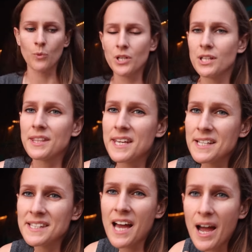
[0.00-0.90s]
One of the
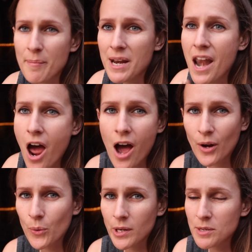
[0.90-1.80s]
things that I'm
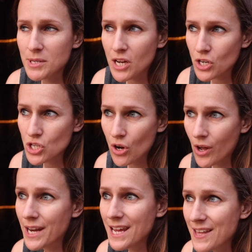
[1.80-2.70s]
not going to be touching
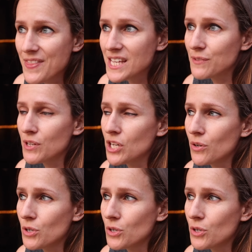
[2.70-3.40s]
on in this video,